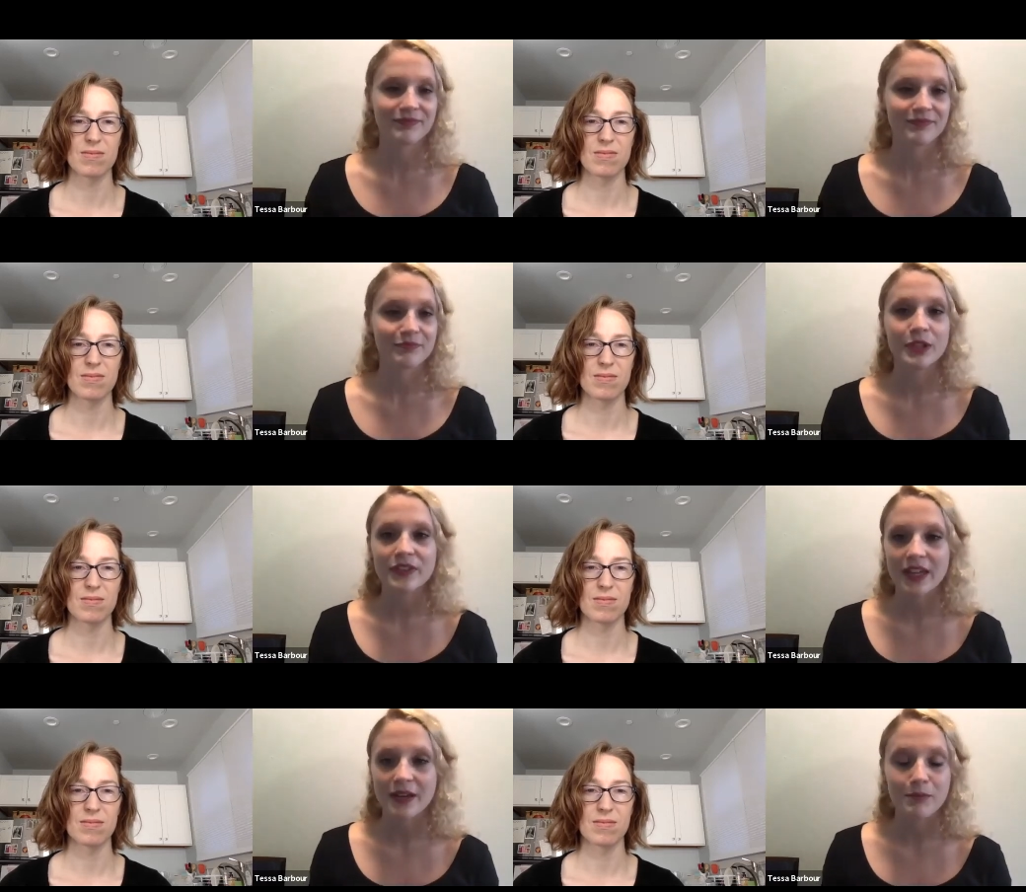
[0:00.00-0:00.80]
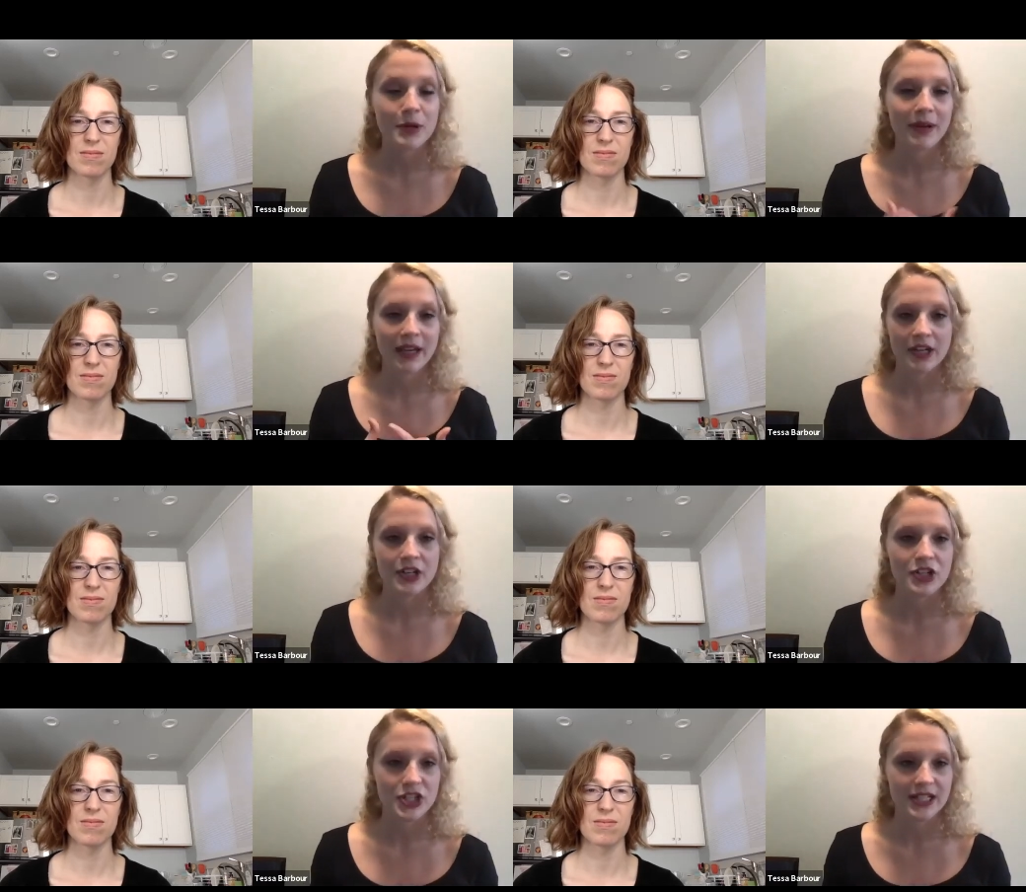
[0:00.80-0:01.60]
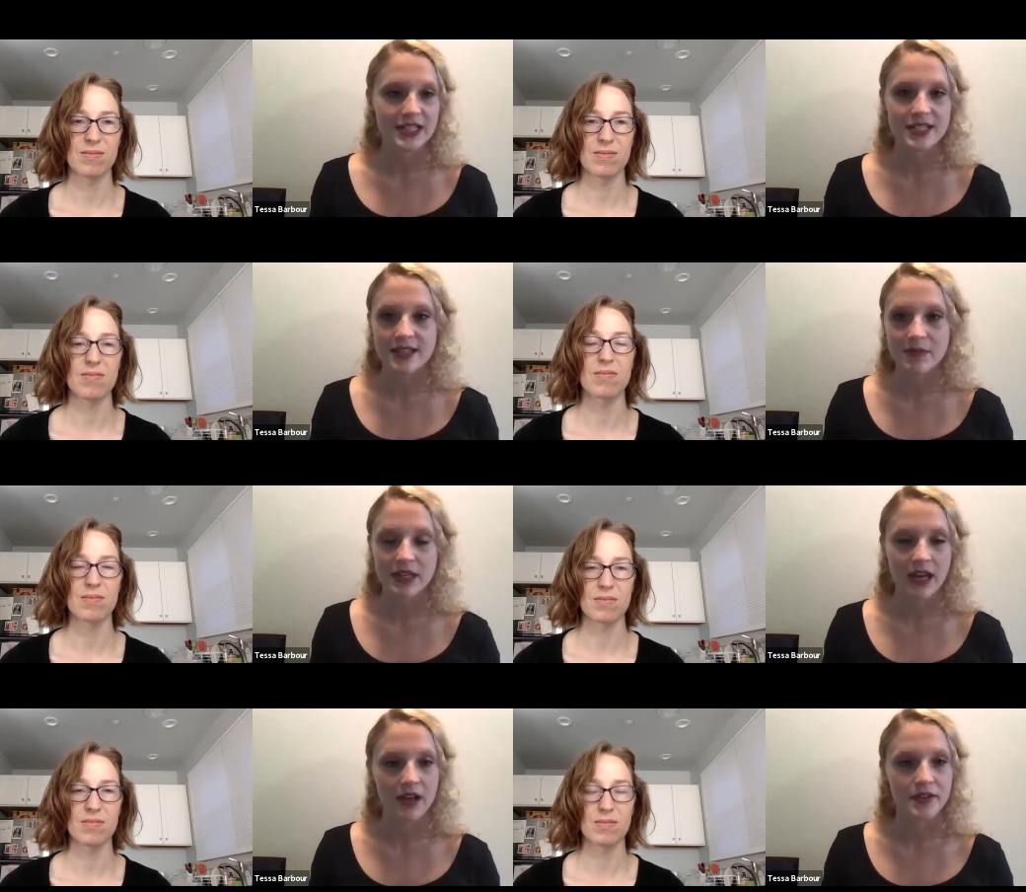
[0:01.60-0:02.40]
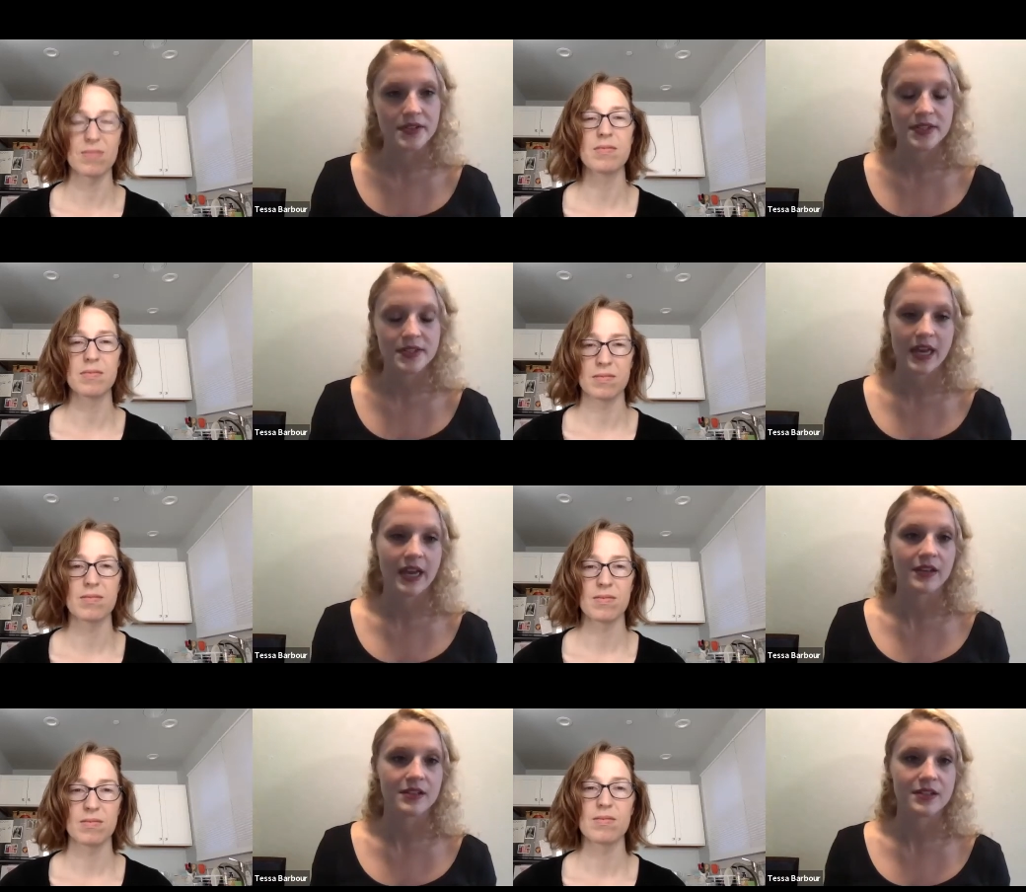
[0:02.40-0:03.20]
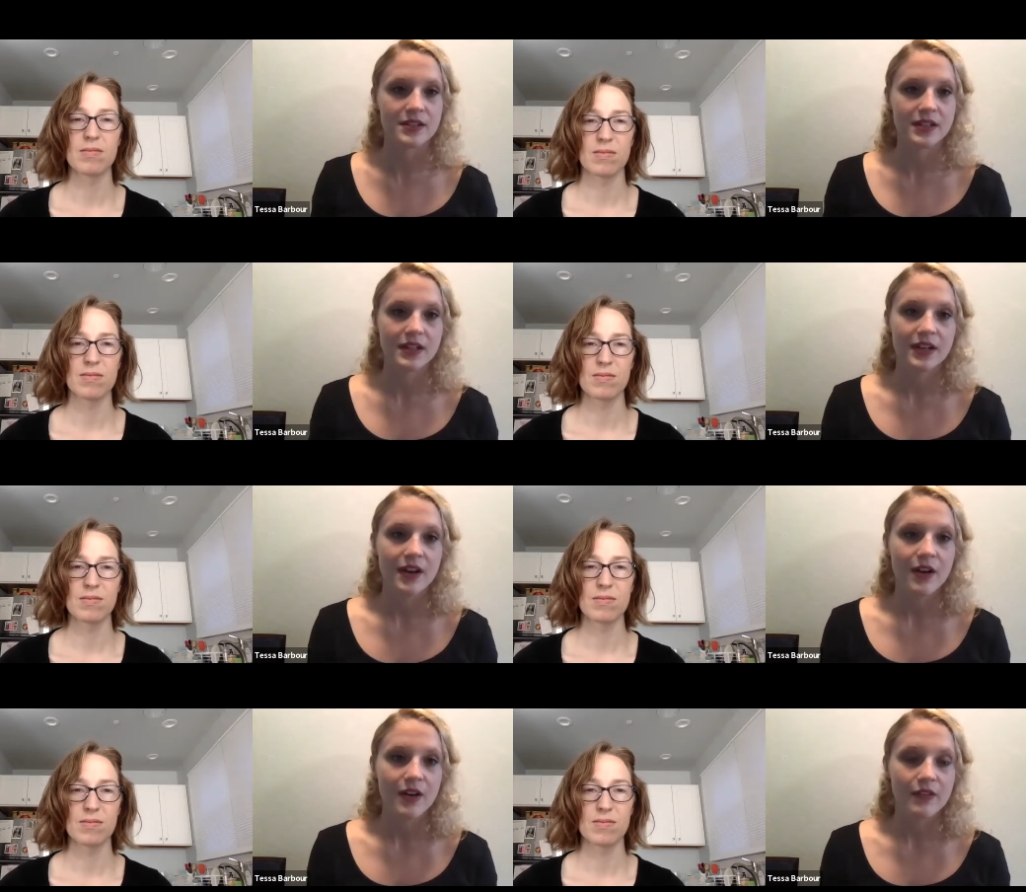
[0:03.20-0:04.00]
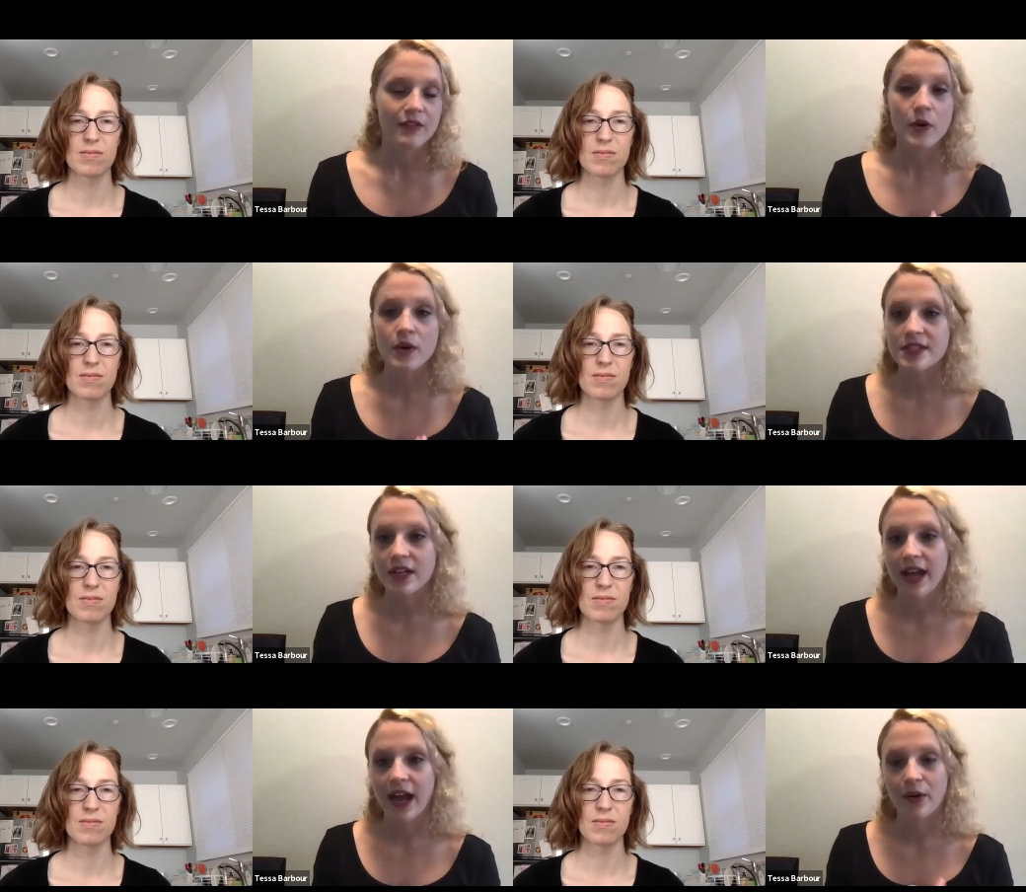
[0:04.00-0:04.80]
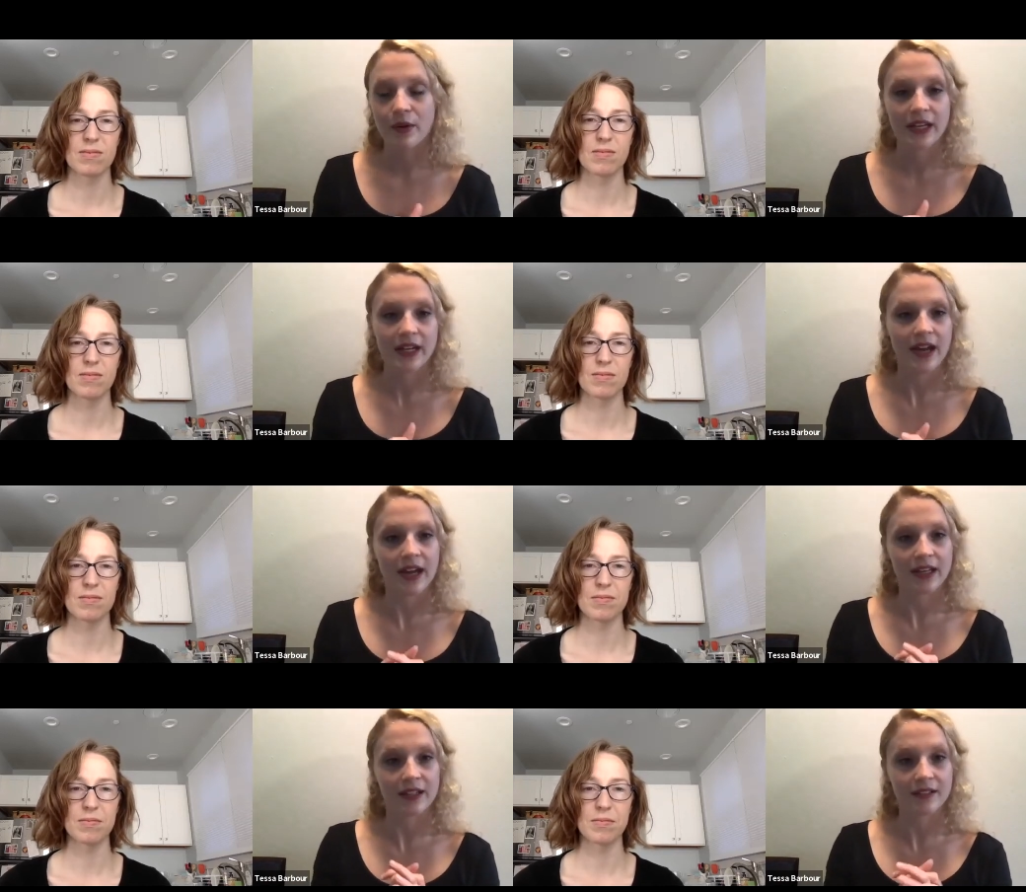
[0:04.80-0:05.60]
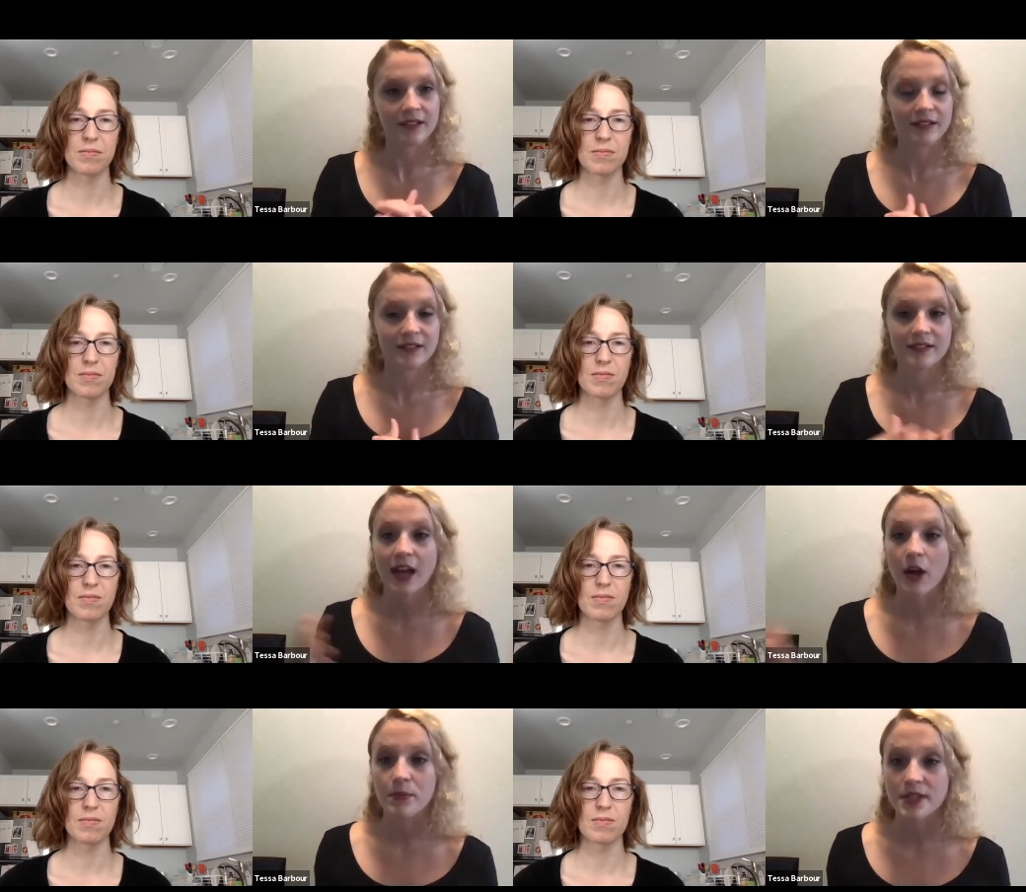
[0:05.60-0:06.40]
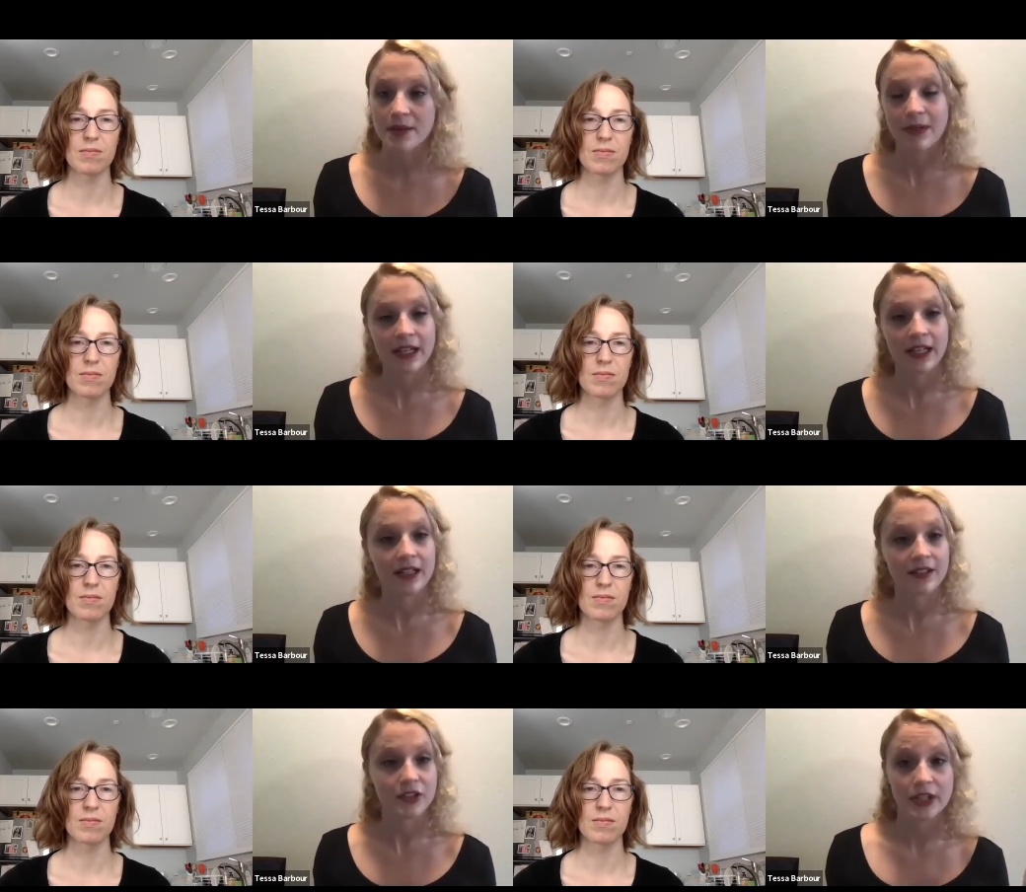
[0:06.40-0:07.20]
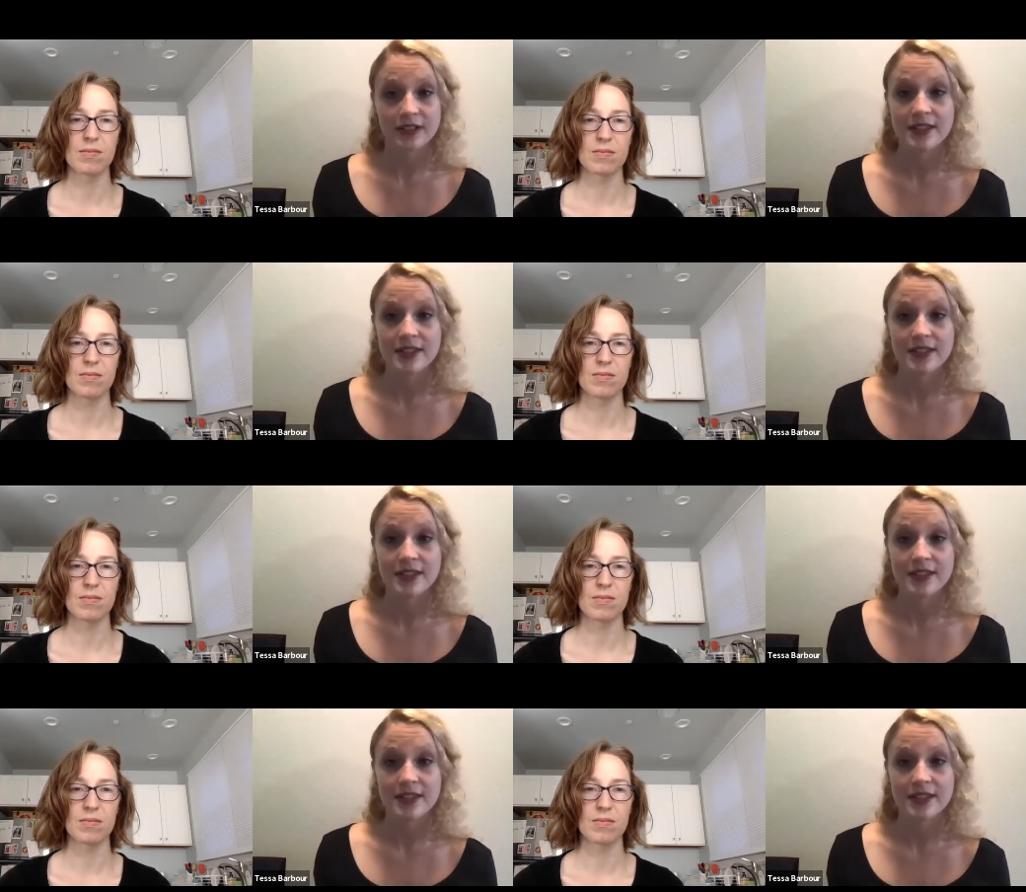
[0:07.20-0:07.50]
Speaker 1: put my energy into something else and focus on how can I help somebody during this